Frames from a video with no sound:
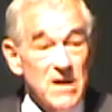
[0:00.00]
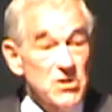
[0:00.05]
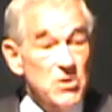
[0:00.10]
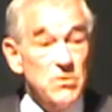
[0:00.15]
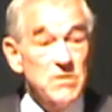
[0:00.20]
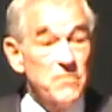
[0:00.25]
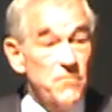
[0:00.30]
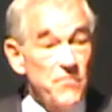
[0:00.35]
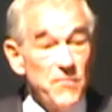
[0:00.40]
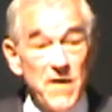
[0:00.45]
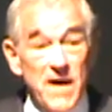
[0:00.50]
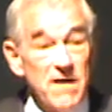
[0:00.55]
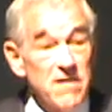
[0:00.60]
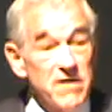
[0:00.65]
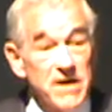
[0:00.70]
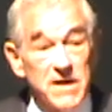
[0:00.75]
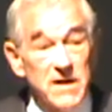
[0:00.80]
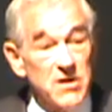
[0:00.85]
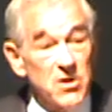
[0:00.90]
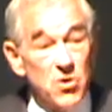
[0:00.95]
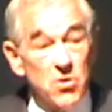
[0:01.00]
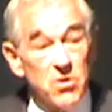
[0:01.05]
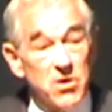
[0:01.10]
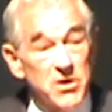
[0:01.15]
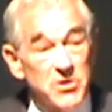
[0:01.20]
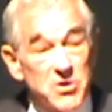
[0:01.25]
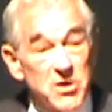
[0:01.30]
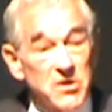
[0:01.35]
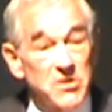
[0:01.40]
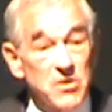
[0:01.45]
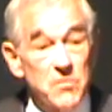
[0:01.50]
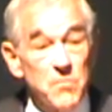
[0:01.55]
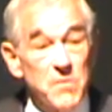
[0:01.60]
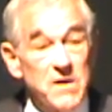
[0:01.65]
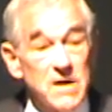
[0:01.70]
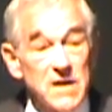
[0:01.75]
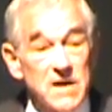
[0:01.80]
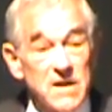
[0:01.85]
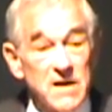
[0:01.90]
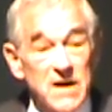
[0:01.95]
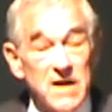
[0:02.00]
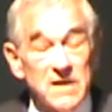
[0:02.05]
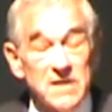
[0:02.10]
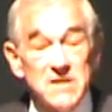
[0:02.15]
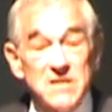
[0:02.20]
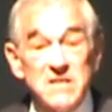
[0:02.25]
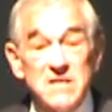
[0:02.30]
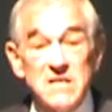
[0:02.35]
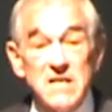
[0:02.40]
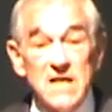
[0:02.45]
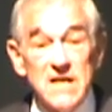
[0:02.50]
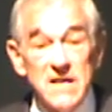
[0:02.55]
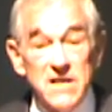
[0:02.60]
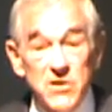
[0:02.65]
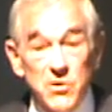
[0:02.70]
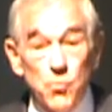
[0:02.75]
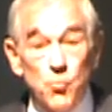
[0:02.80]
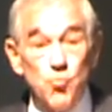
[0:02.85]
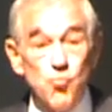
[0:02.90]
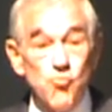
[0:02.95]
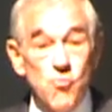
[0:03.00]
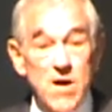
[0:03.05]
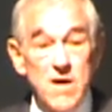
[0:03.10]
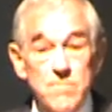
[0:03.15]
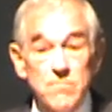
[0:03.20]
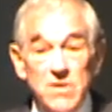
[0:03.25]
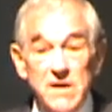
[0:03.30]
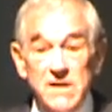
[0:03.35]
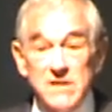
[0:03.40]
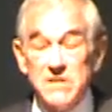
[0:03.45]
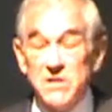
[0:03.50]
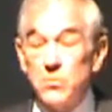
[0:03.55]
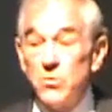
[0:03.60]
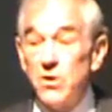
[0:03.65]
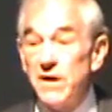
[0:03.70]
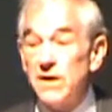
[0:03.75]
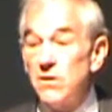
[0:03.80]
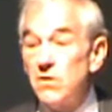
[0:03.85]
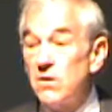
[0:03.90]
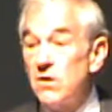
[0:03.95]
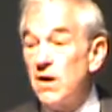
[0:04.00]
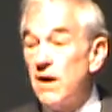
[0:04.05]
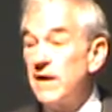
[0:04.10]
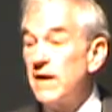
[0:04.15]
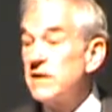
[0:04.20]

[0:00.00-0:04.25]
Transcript: So it's very encouraging to me to see the rumblings going on.